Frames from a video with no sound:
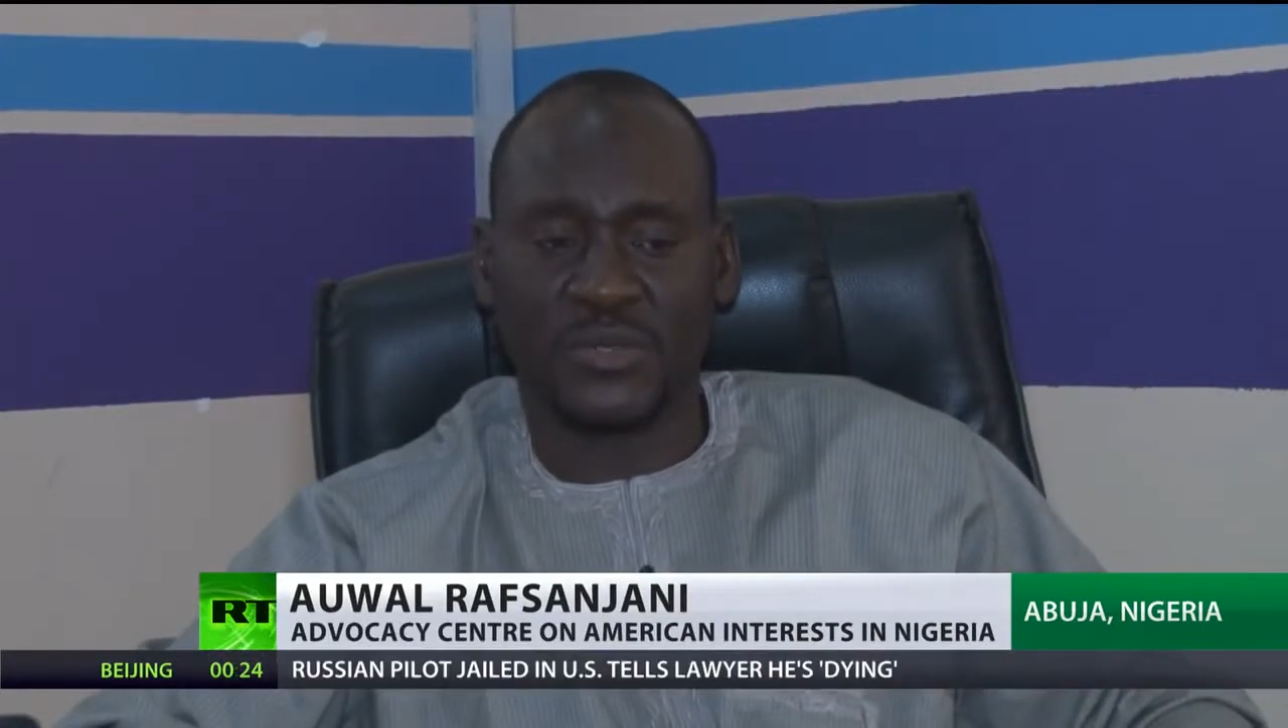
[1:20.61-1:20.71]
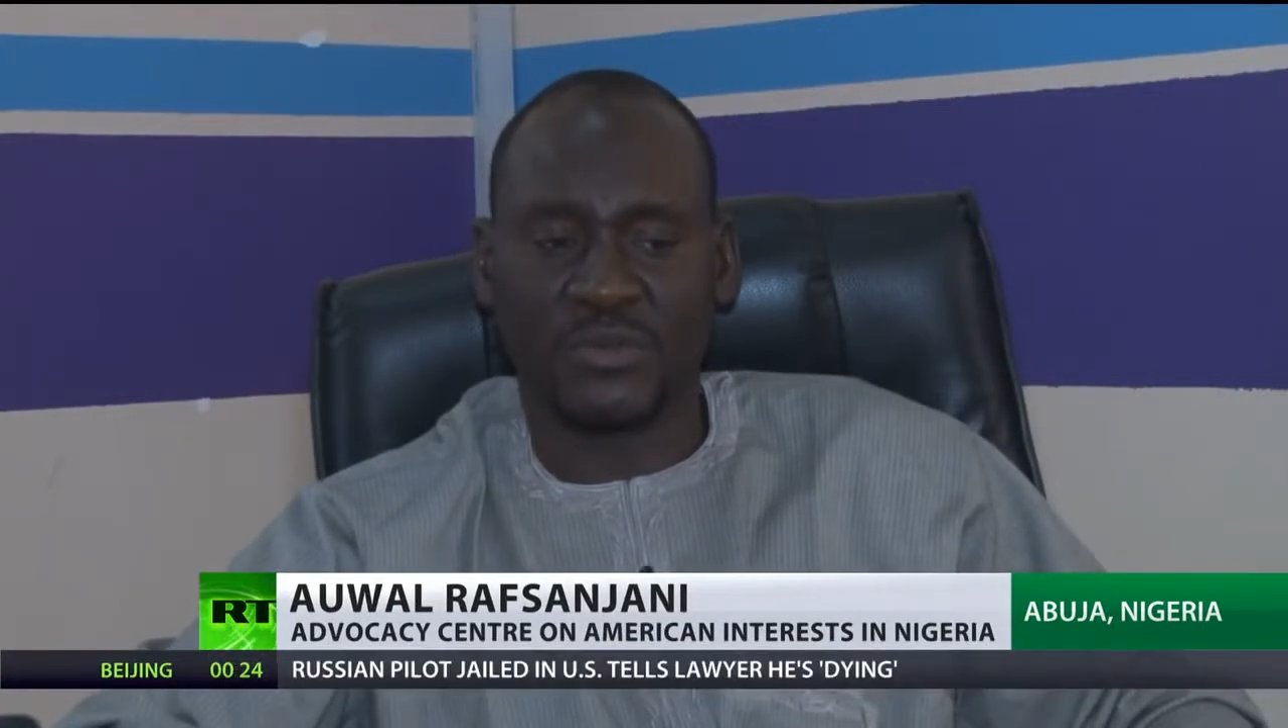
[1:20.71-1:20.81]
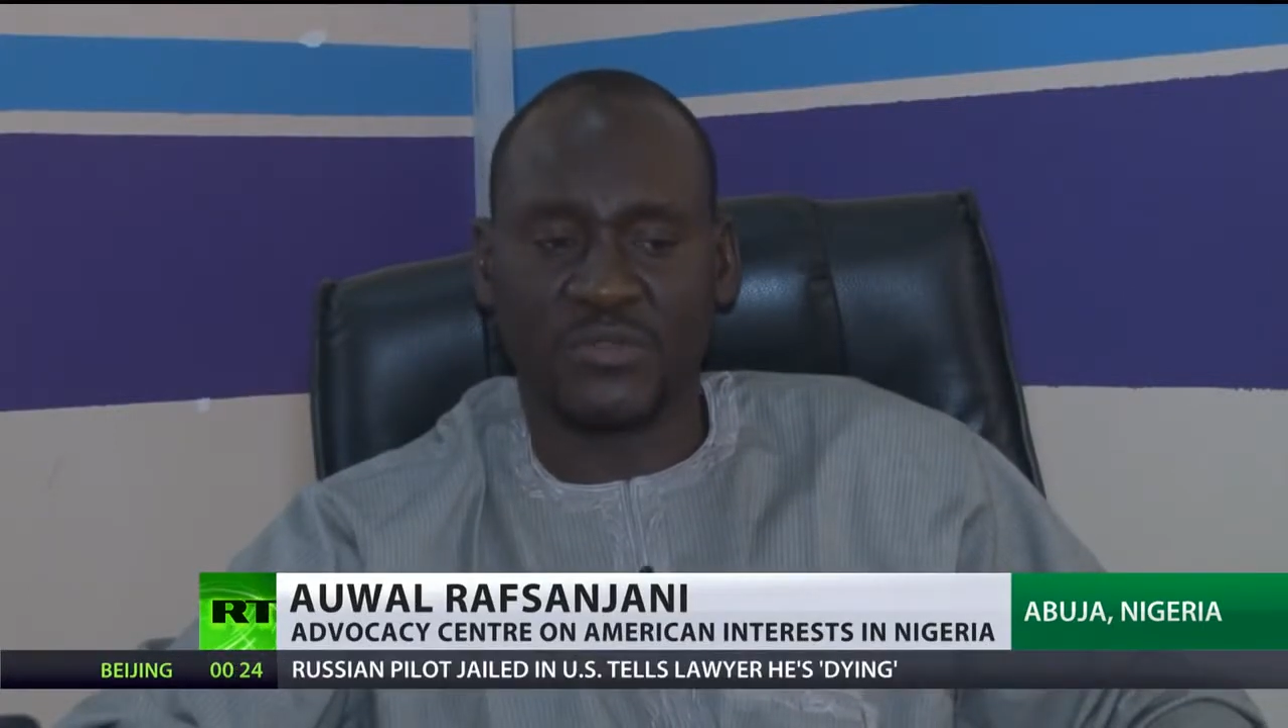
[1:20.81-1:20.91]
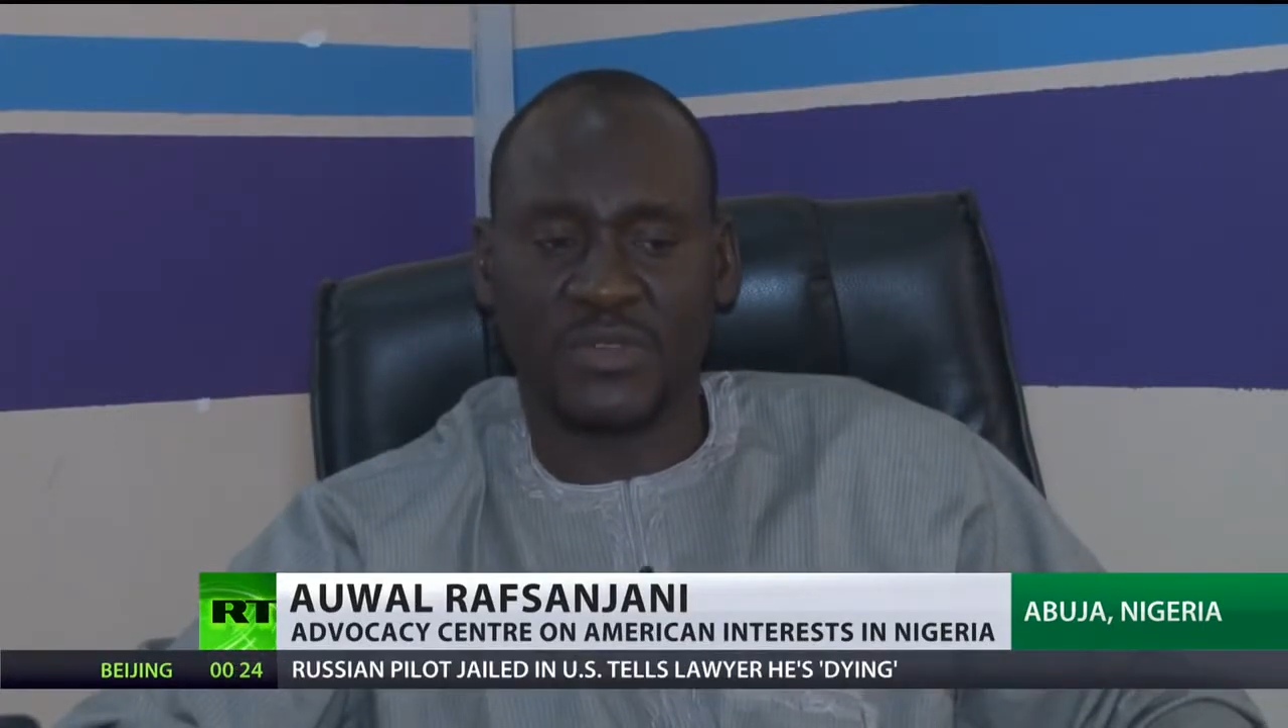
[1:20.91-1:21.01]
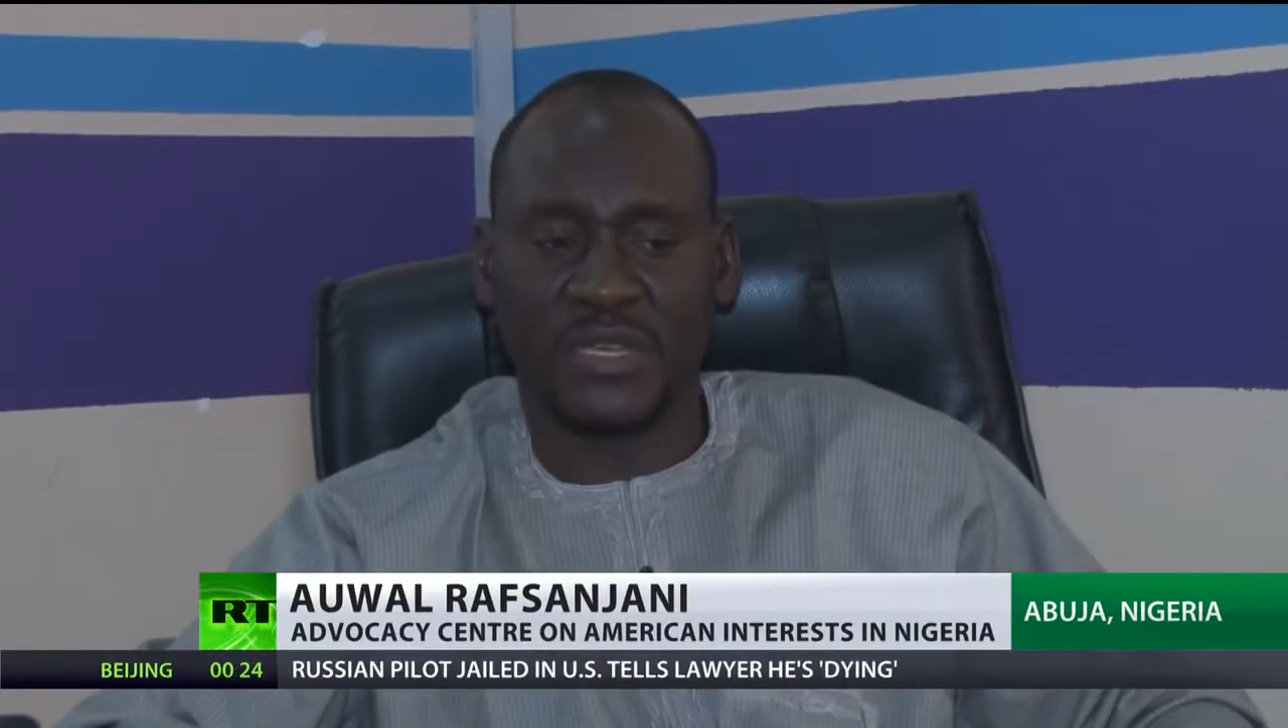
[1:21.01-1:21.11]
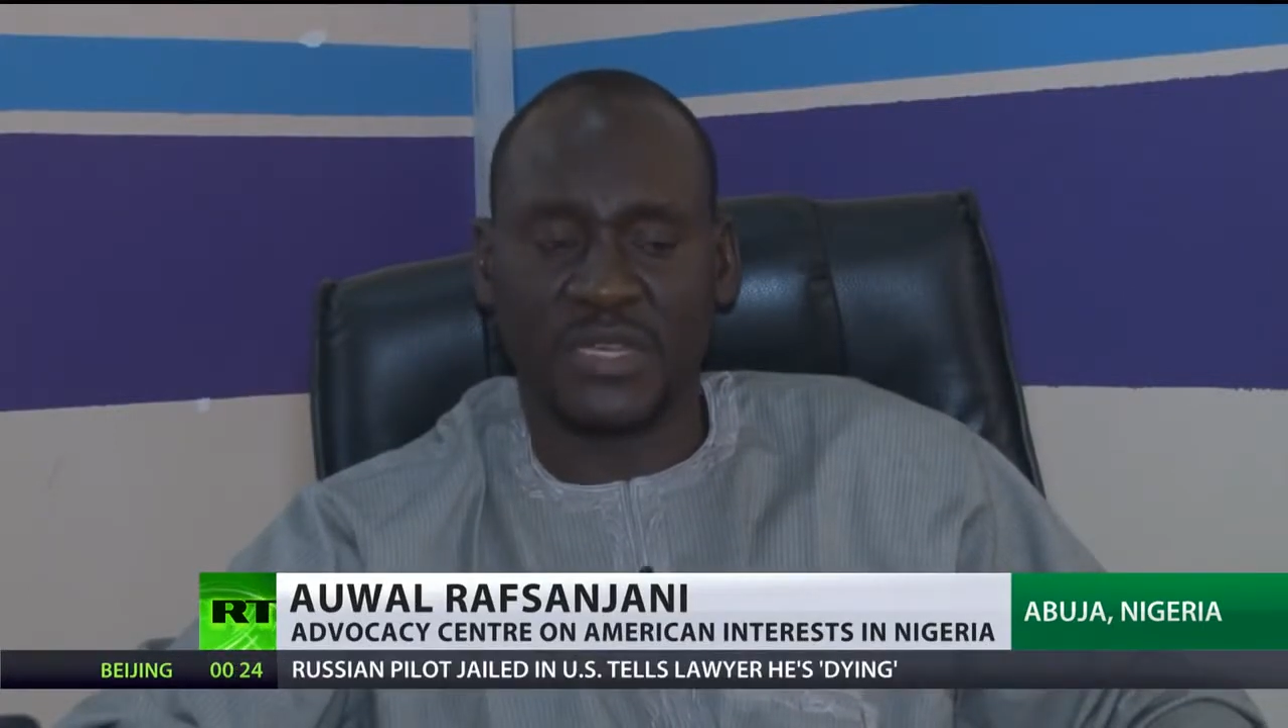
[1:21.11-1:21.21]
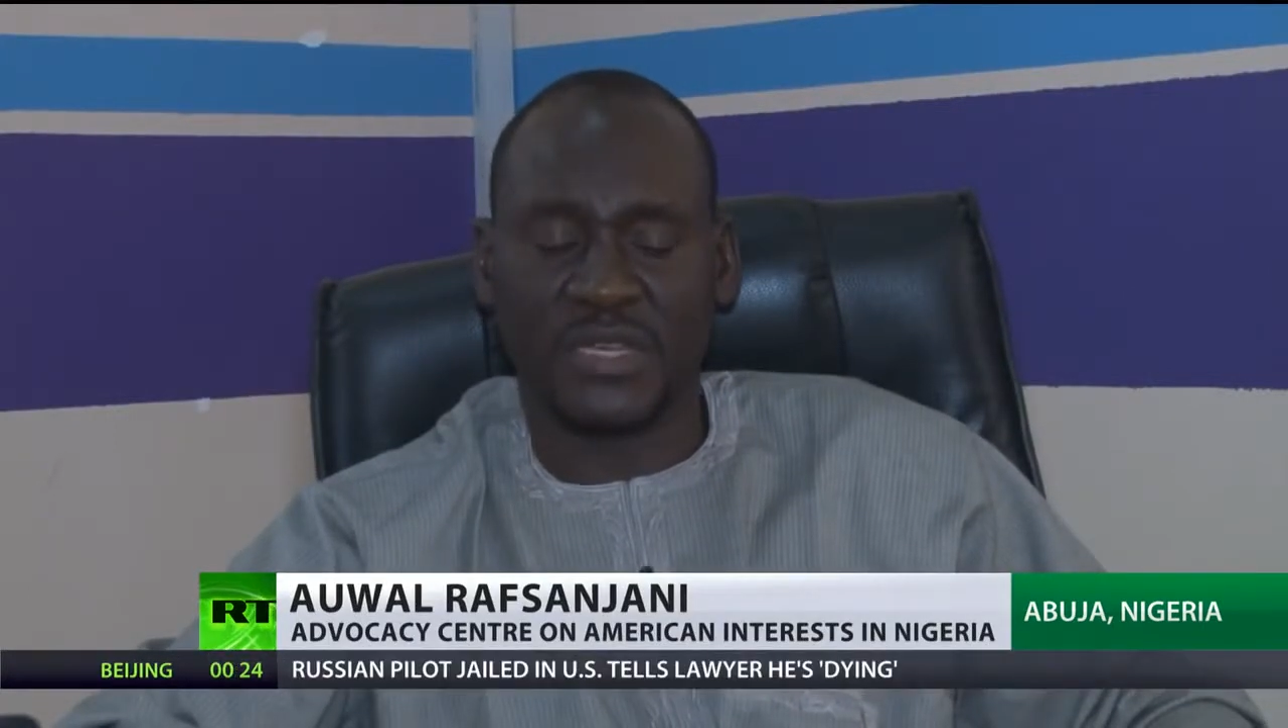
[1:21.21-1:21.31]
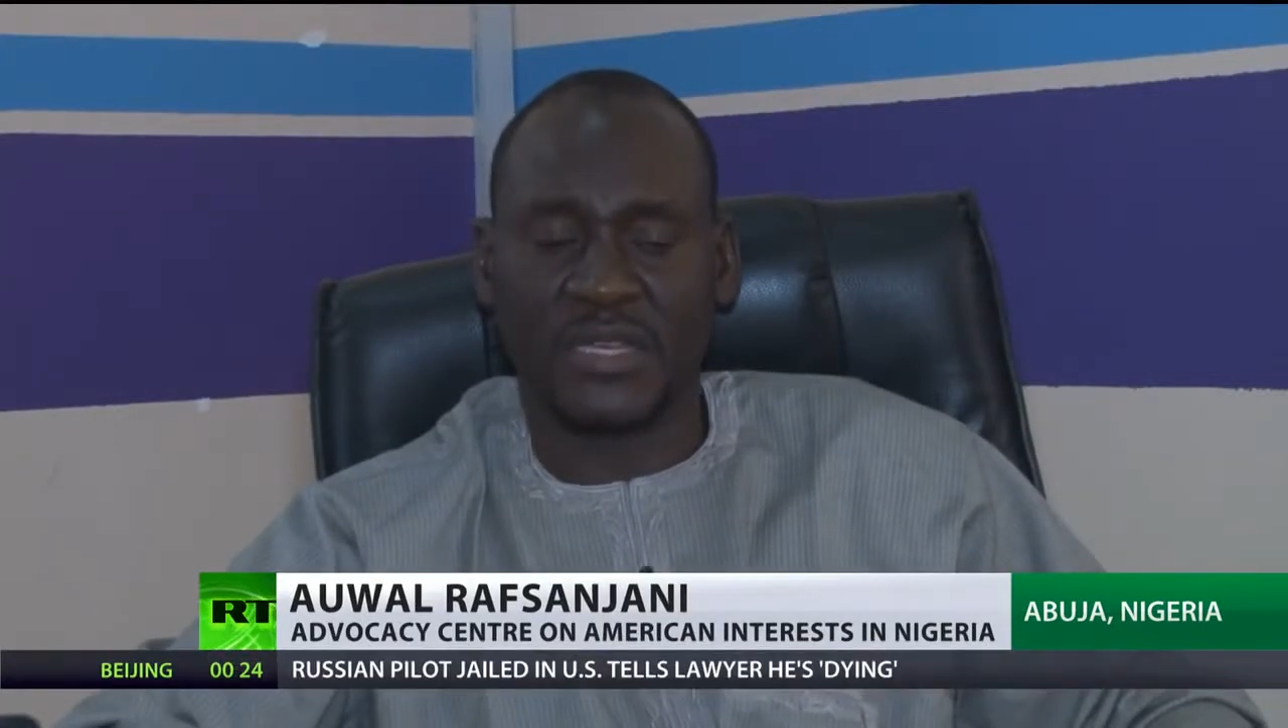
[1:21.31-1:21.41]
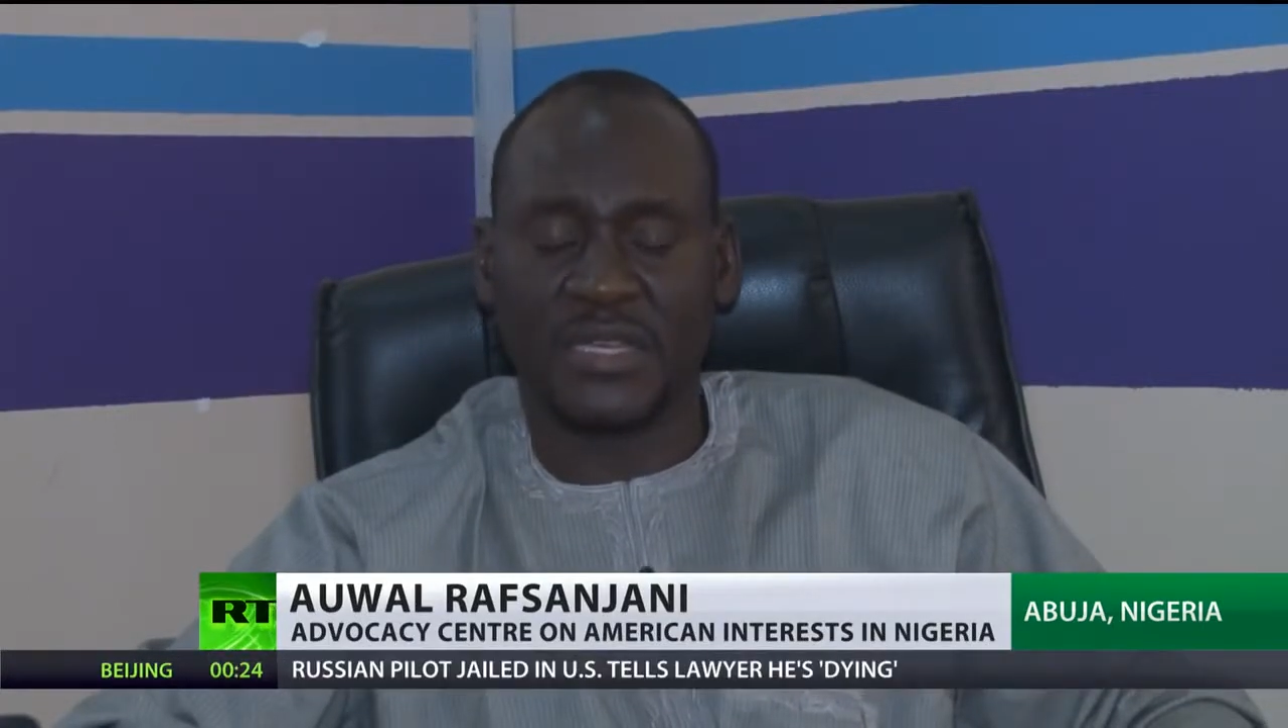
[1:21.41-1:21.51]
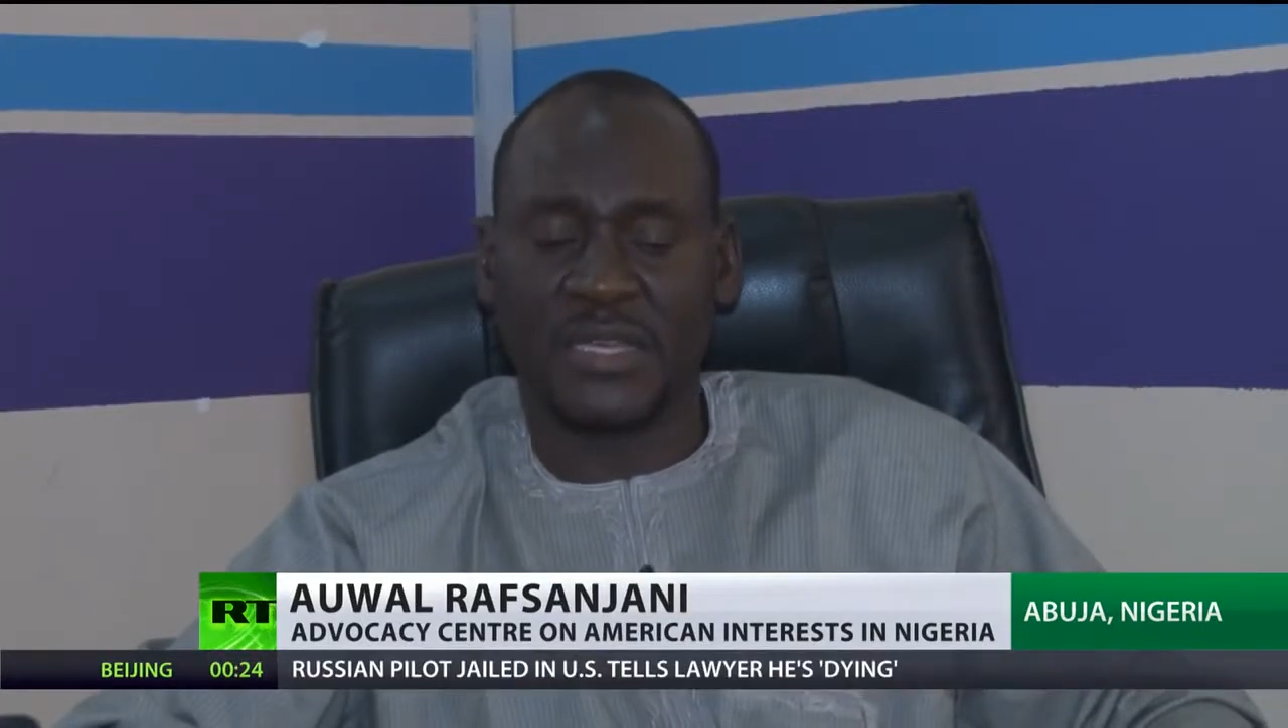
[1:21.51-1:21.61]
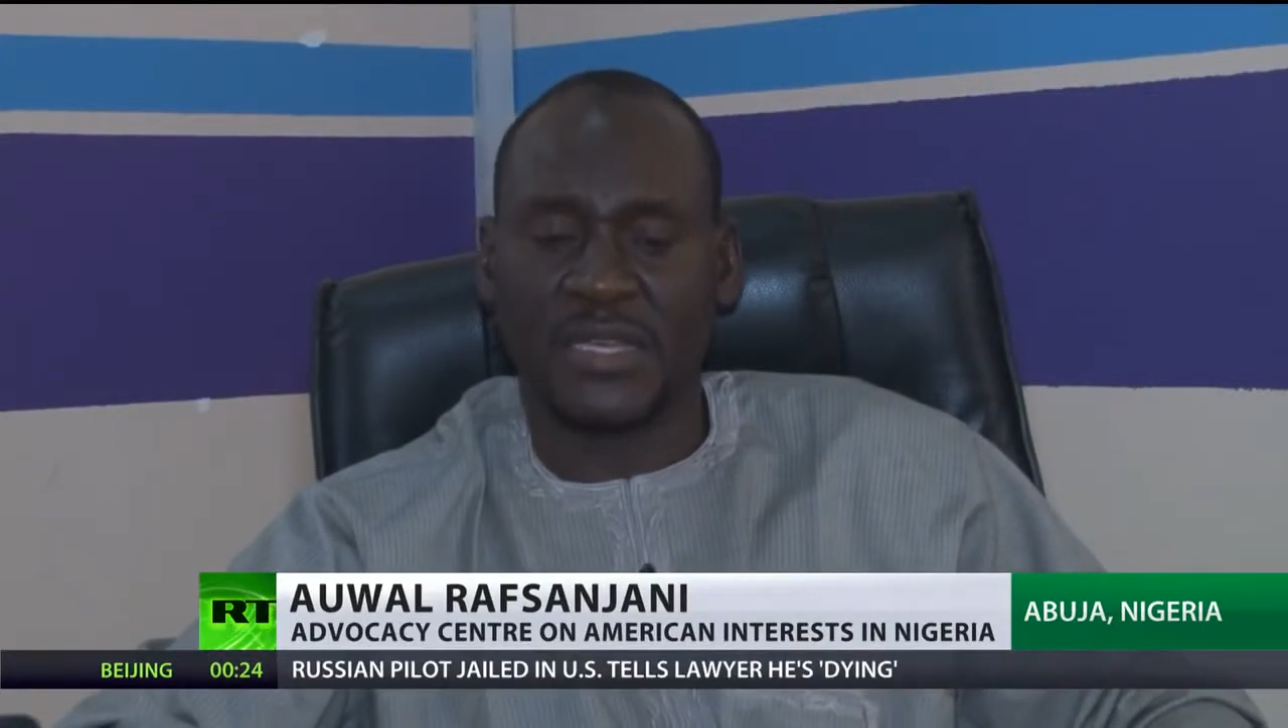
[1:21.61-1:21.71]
of uh,